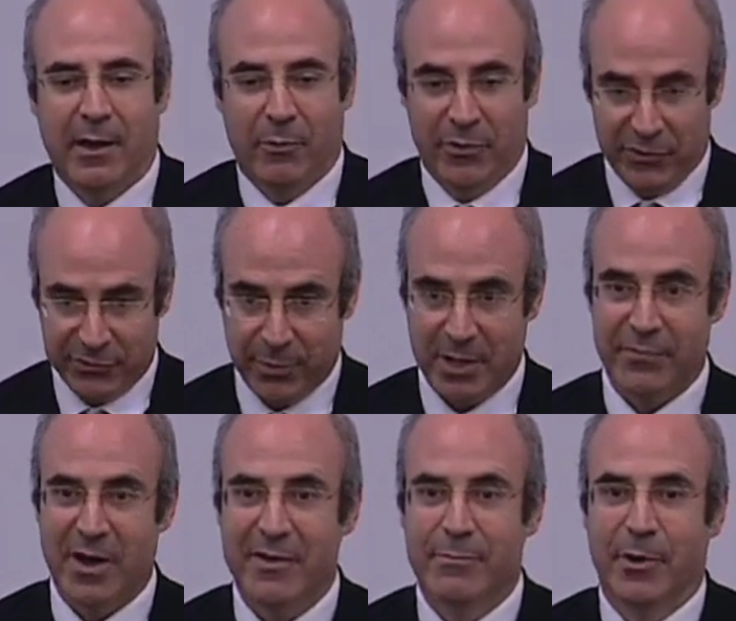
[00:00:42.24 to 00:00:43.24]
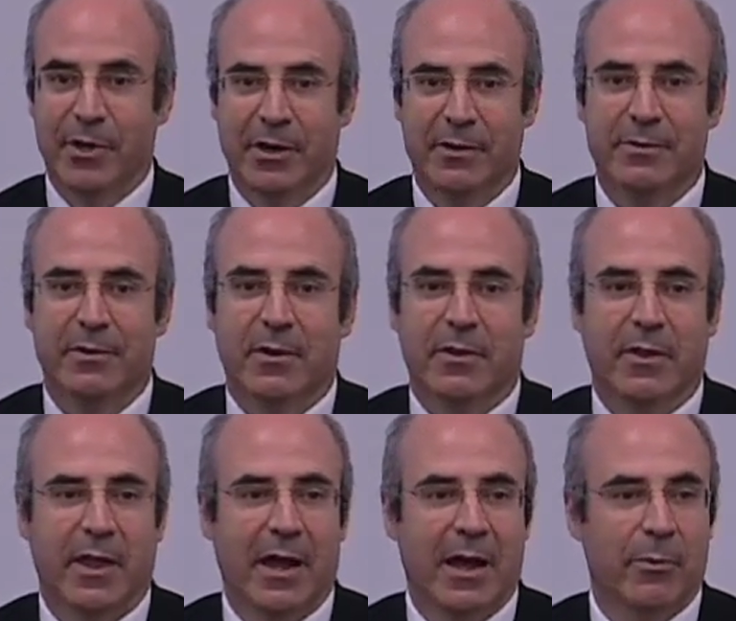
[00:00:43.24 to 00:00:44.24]
with this twenty-five million dollars,
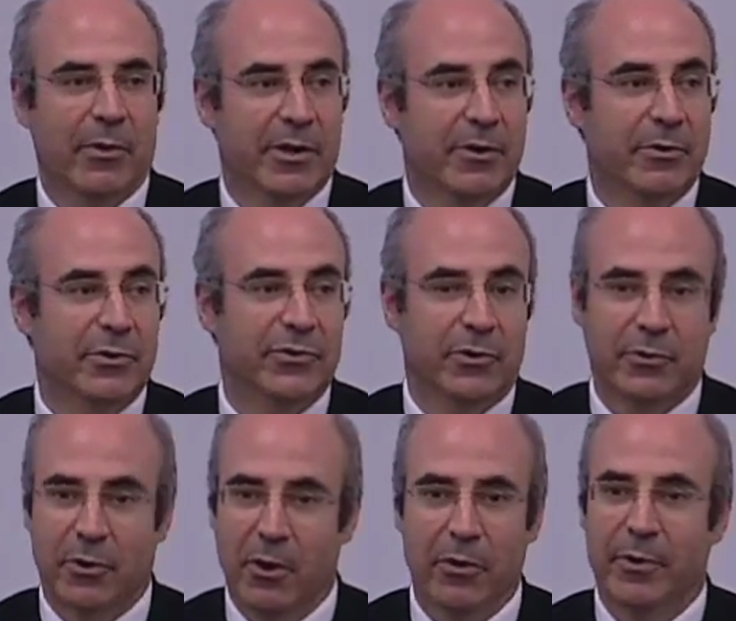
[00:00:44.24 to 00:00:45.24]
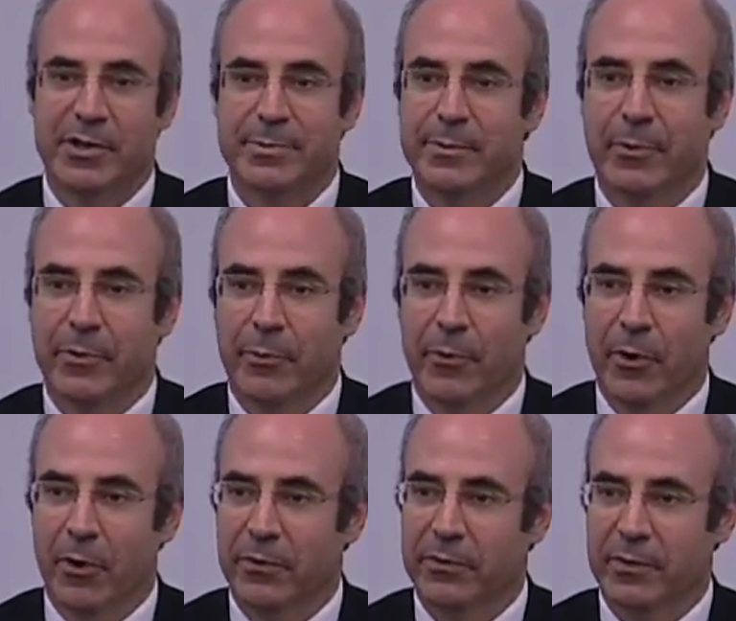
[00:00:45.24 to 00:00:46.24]
then I will introduce you to all the rich people in the
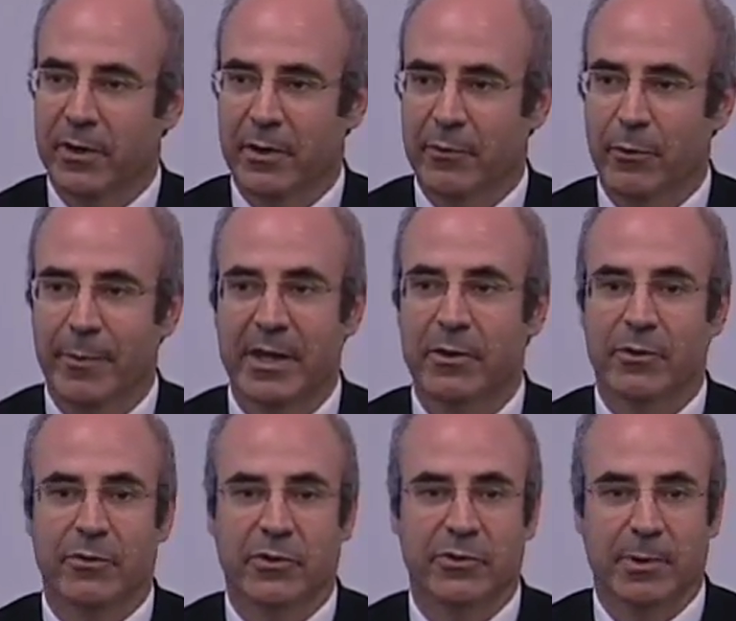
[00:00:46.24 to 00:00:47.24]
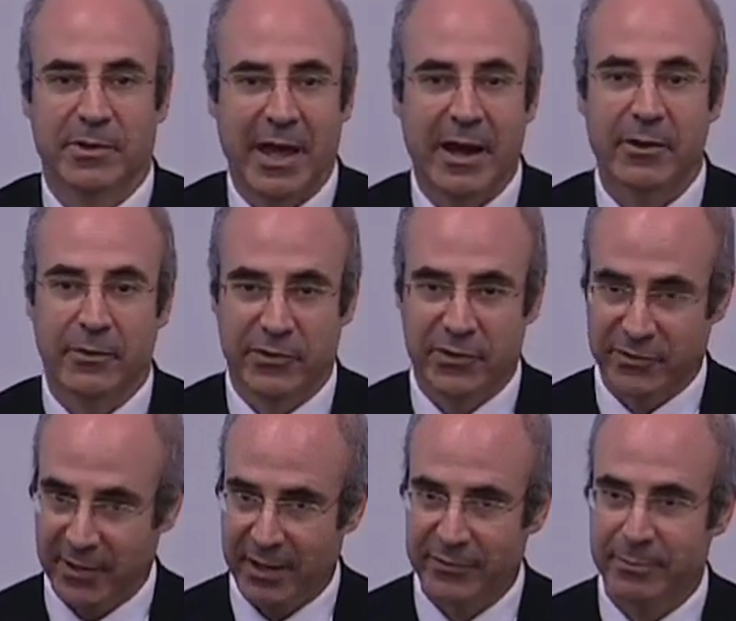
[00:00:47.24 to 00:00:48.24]
world and we'll make you into a spectacular
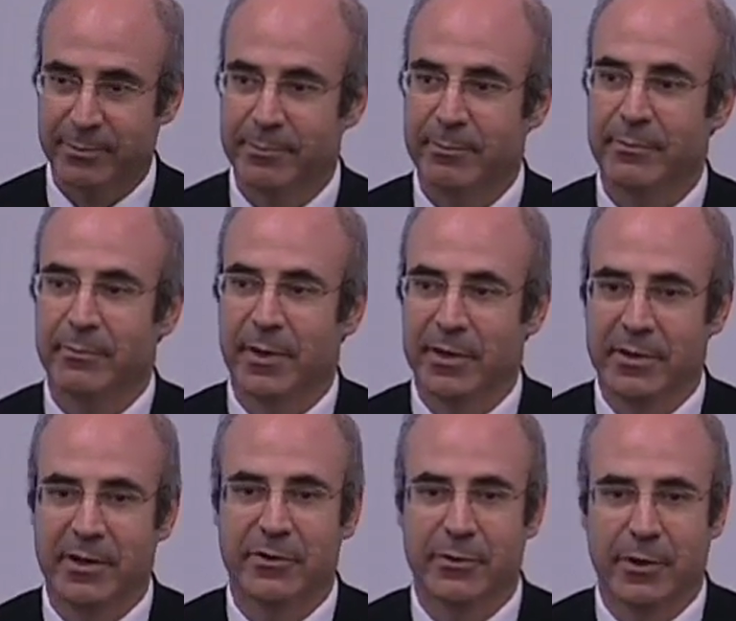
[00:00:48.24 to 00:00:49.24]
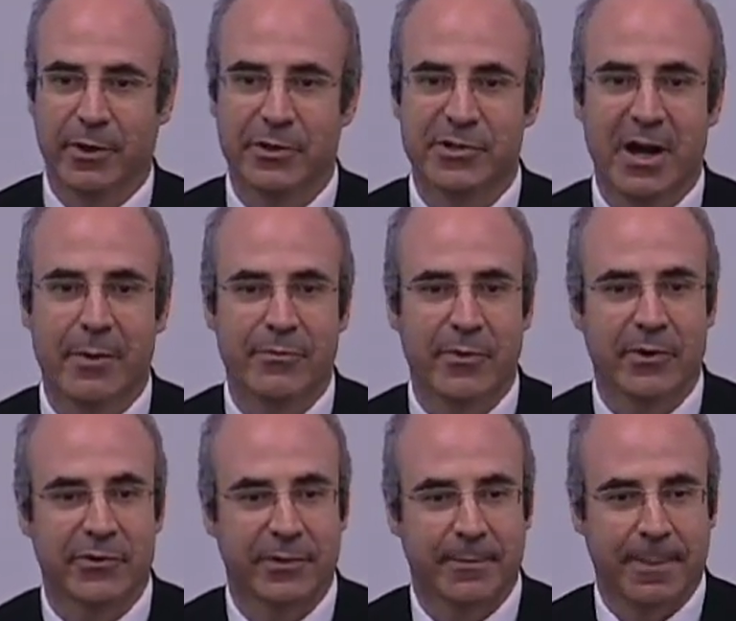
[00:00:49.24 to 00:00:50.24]
success. But you need to do a good job
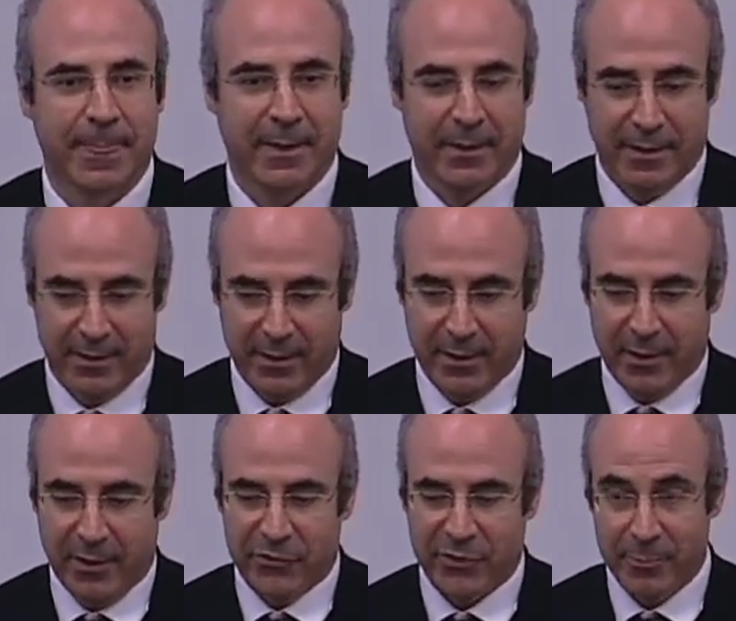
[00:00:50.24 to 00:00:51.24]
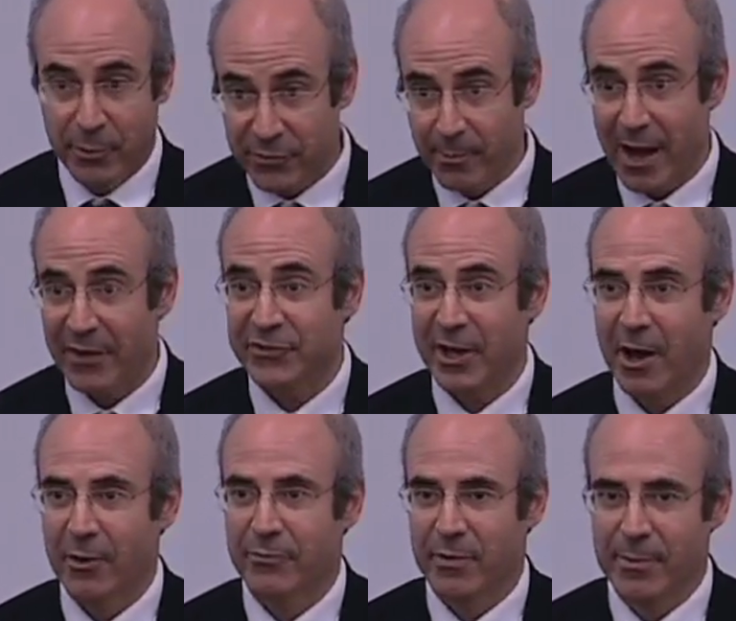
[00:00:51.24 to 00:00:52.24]
first. So I moved to
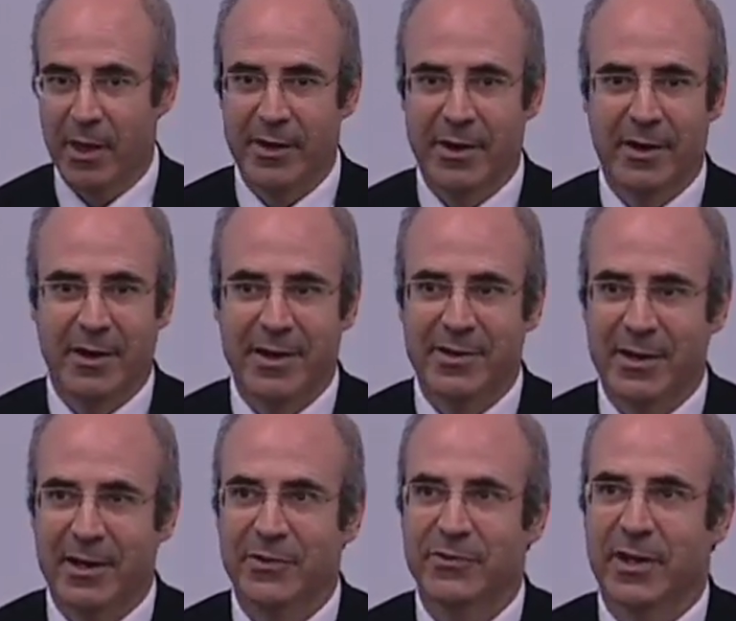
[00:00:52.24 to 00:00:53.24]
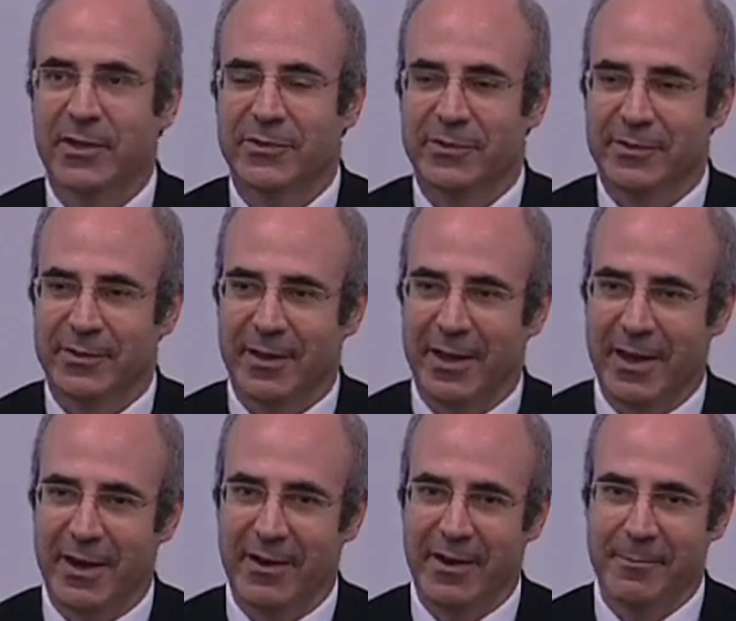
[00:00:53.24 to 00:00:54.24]
Moscow from London in nineteen ninety-six
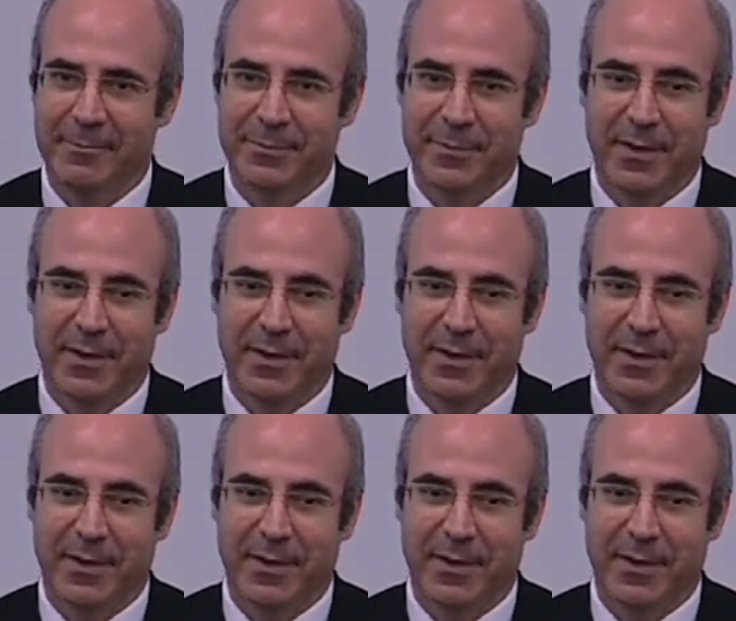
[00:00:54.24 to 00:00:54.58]
and um,